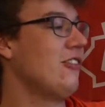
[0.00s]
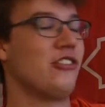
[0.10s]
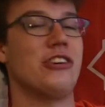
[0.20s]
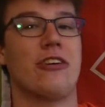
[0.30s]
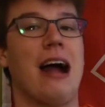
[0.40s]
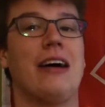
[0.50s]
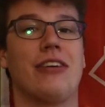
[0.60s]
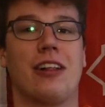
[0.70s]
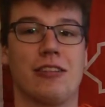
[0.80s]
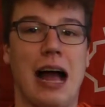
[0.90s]

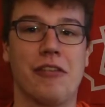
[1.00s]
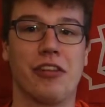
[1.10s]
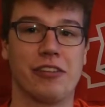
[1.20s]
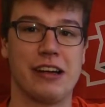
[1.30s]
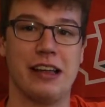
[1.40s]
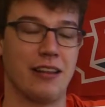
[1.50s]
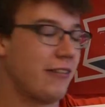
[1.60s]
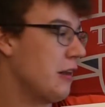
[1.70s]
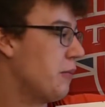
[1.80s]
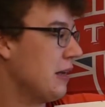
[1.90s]
geographical rivalry in the
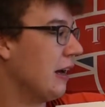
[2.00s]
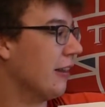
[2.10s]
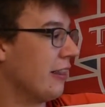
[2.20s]
CPL.